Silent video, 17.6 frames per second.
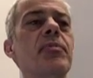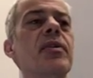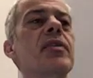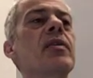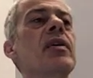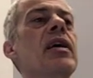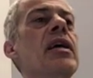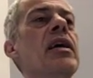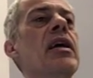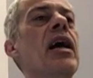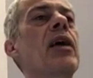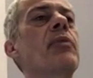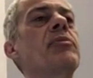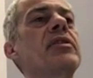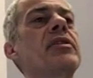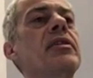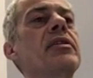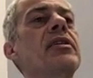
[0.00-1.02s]
But um,
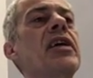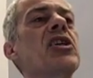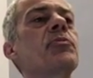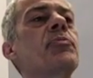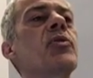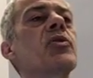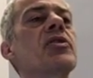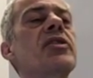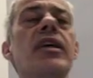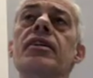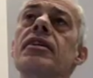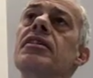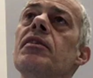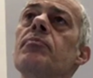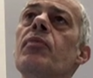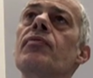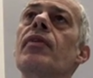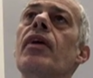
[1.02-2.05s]
textbooks tend to
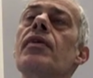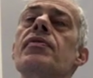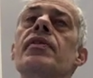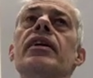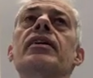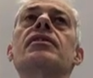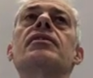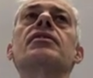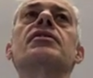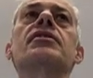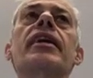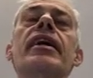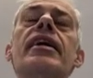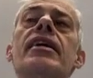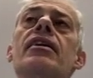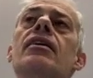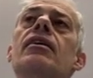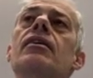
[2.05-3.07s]
simplify things and
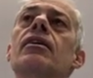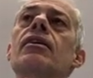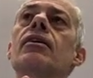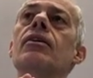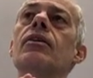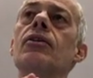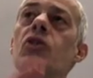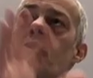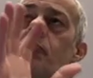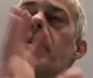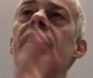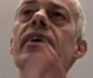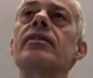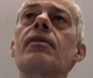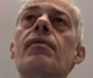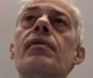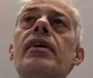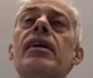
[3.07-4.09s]
say looping
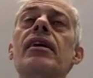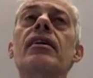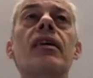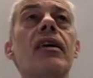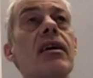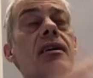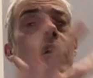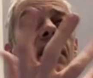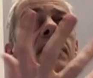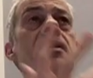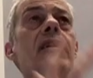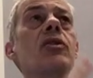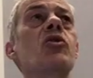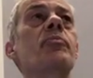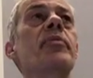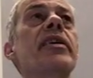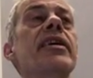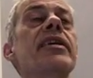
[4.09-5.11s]
is a thing, and I, I think
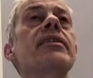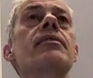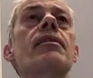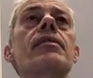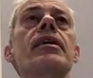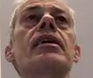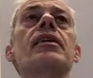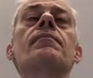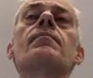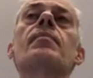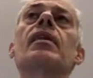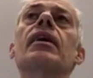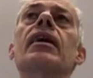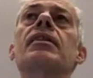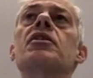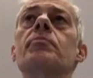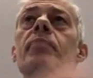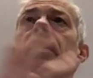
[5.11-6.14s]
looping is a thing.
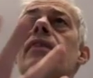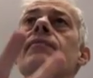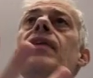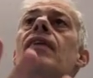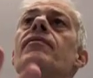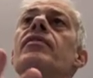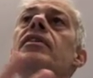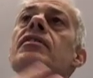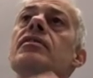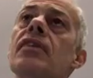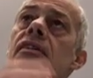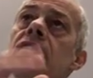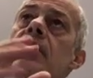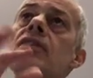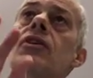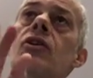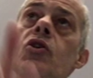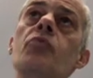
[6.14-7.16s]
And there's plenty of evidence that
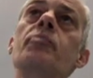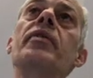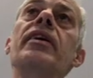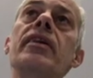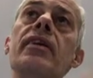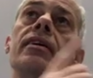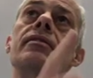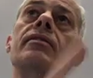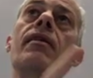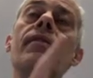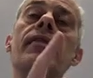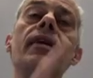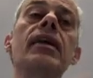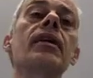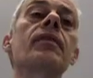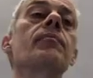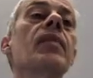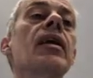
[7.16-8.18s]
says looping is a
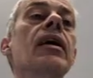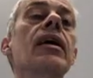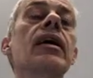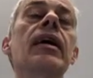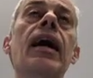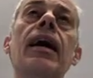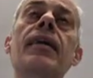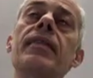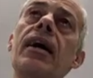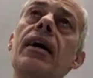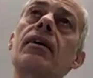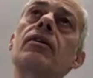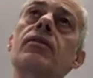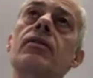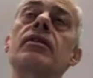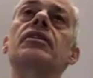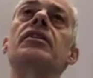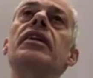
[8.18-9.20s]
thing, and
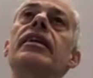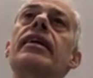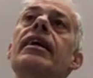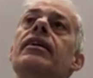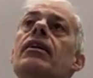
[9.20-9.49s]
that the DNA